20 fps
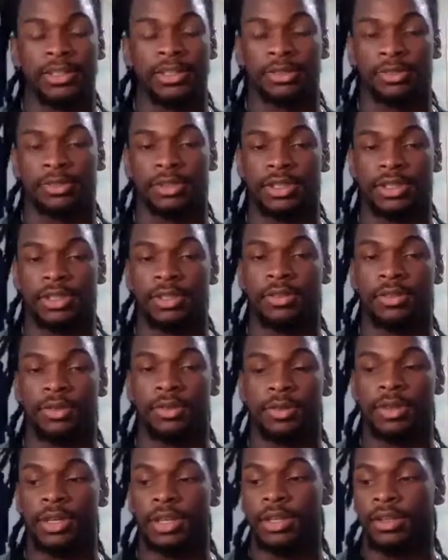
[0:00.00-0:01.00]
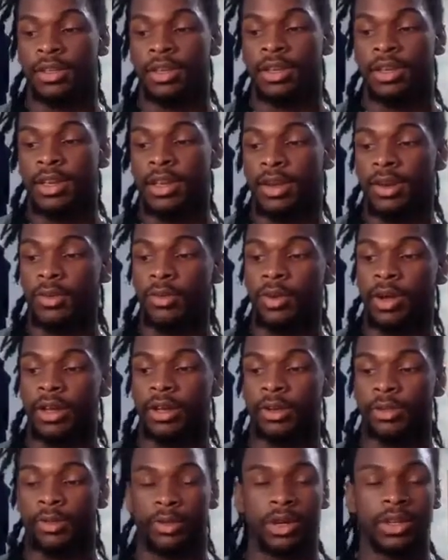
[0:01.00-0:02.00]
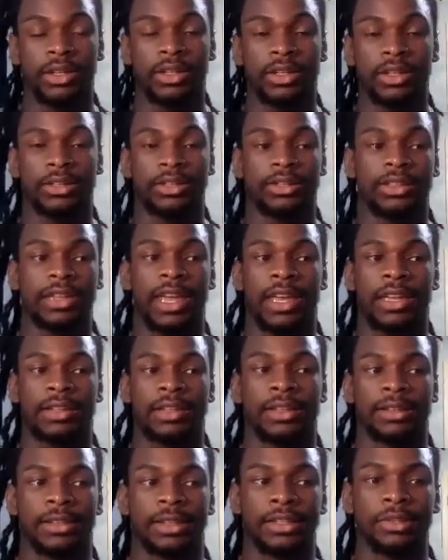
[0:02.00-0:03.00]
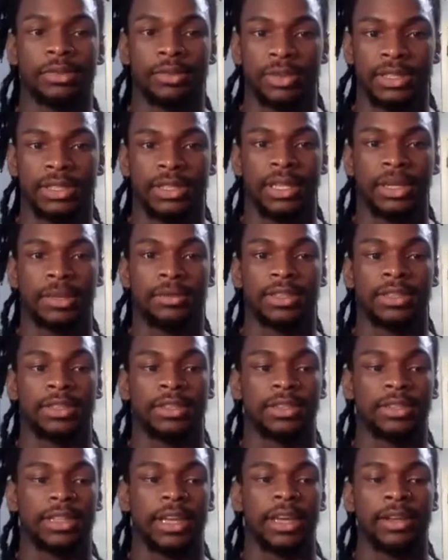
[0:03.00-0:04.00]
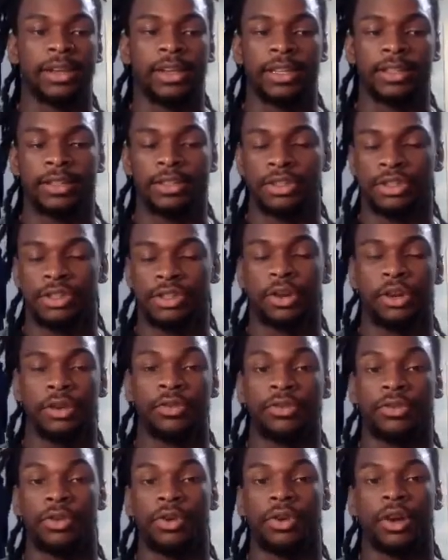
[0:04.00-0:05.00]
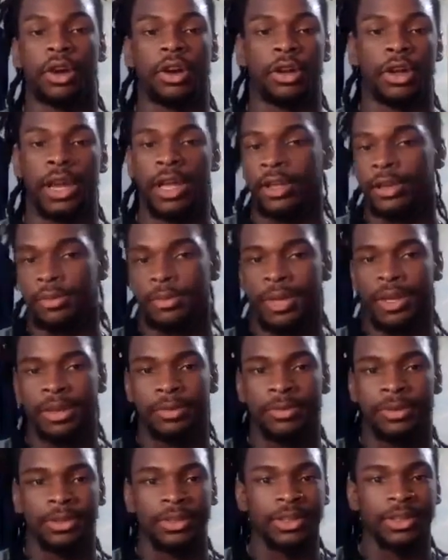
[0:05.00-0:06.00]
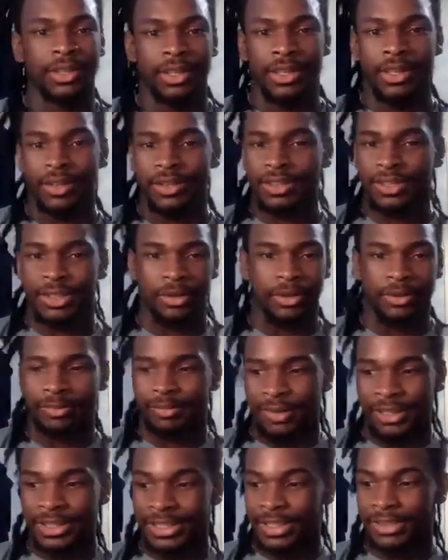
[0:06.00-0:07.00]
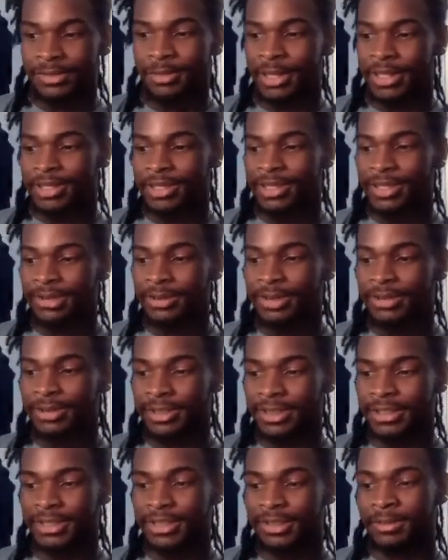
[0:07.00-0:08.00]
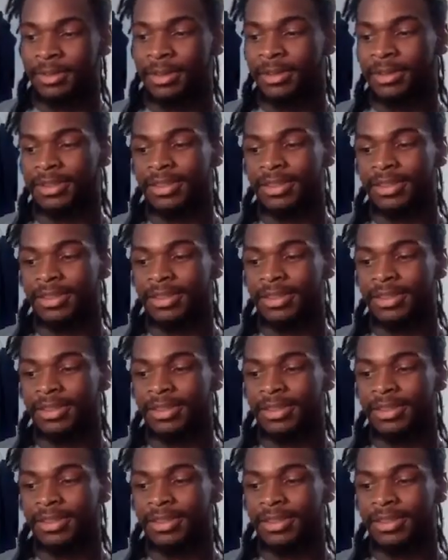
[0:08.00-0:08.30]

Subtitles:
as receiver one, while Ruggs had the least receptions out of like the starting four on Alabama. So it just makes zero sense to me.